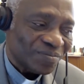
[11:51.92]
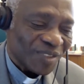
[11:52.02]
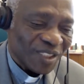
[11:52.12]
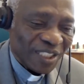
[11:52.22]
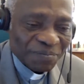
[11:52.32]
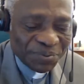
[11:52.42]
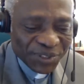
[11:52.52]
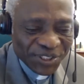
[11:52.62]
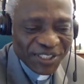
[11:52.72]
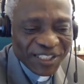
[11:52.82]
the
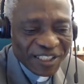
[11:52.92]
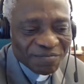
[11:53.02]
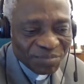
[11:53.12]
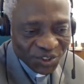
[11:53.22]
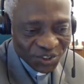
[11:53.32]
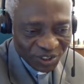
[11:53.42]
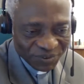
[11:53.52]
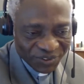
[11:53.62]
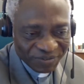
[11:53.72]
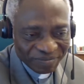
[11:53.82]
preceding
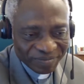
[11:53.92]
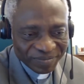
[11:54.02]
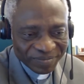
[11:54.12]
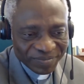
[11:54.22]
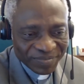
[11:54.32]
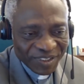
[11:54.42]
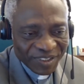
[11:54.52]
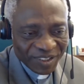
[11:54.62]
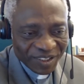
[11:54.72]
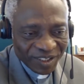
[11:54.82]
bishops,
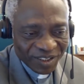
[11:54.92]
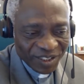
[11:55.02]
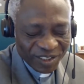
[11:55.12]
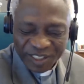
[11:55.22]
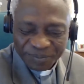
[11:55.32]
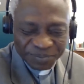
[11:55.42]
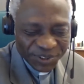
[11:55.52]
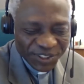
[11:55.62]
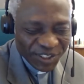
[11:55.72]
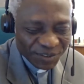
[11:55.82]
the
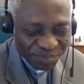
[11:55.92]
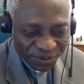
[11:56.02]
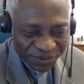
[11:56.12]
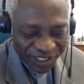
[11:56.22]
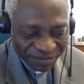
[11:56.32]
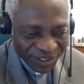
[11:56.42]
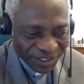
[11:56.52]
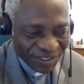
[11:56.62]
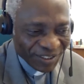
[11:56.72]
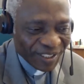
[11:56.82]
preceding popes, I
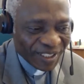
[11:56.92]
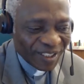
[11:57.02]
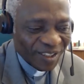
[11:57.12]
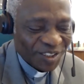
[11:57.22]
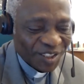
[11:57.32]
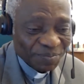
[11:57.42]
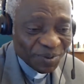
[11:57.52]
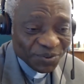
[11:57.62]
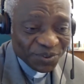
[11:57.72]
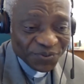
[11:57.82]
mean. All the
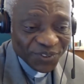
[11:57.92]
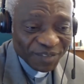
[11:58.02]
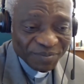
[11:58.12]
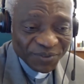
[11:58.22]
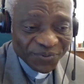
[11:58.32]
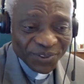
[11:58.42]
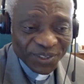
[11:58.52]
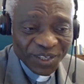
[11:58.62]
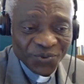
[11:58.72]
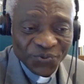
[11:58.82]
popes who've gone
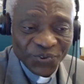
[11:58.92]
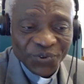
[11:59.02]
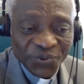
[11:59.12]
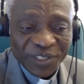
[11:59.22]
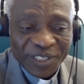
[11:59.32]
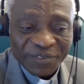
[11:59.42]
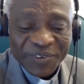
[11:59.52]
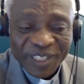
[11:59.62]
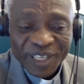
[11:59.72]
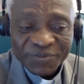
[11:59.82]
before, and for
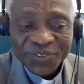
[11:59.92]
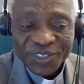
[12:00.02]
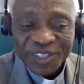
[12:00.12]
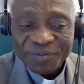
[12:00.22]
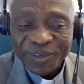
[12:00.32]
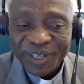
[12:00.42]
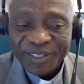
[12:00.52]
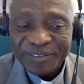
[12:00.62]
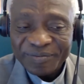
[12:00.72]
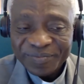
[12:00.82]
whatever they've taught
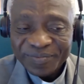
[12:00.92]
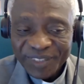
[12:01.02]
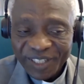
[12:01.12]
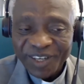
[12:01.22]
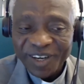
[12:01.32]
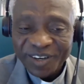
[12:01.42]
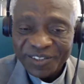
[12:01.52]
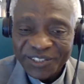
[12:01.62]
about, ecology